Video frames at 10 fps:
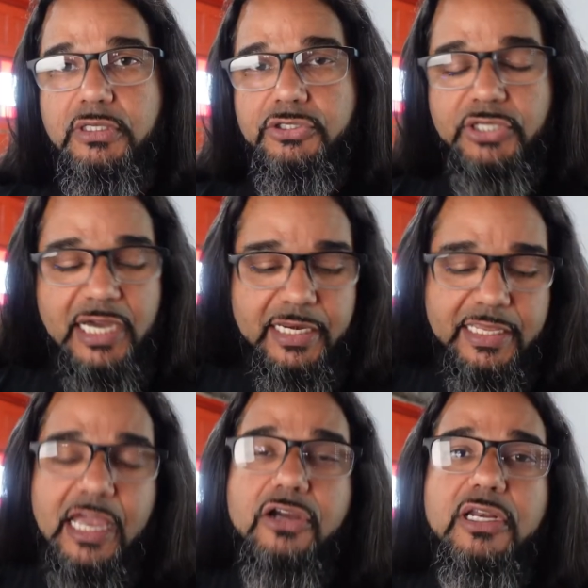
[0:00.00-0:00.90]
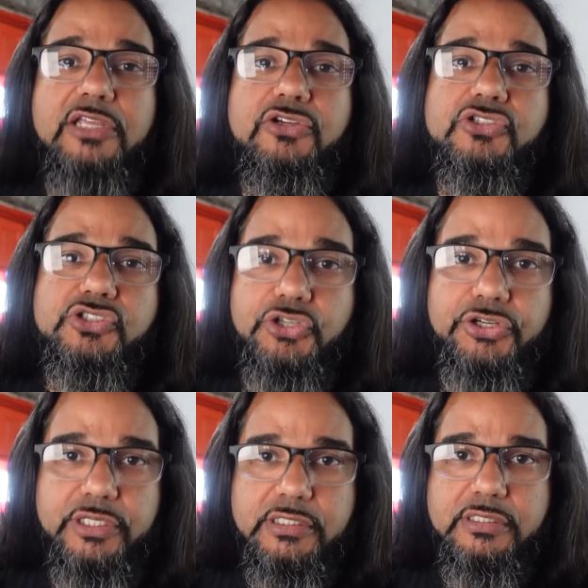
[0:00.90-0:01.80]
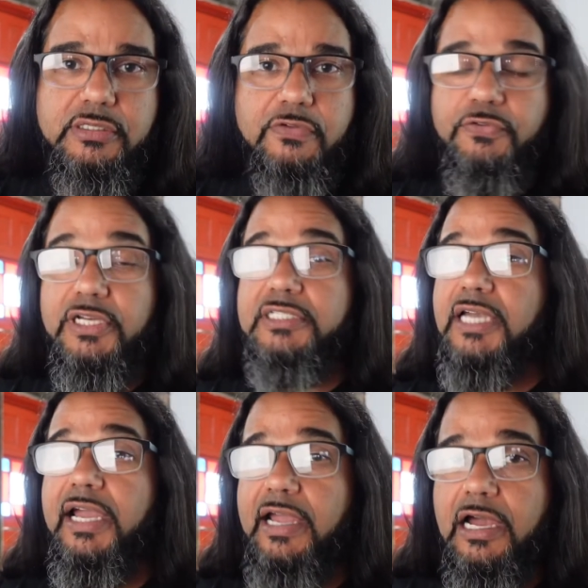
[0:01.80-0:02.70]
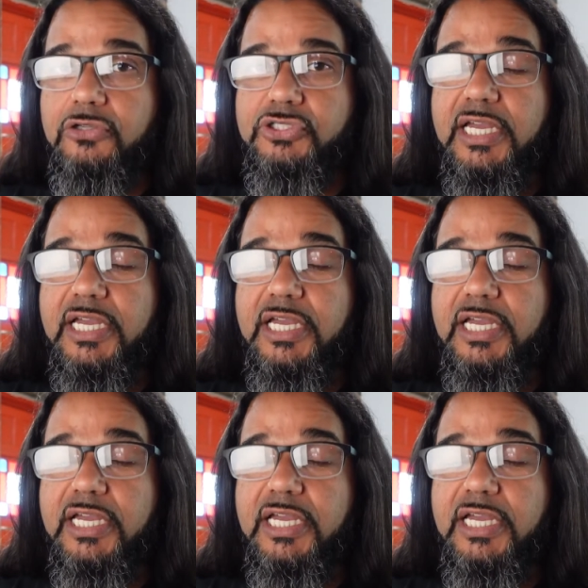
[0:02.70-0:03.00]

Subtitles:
You got to calculate your circuits for the entire house.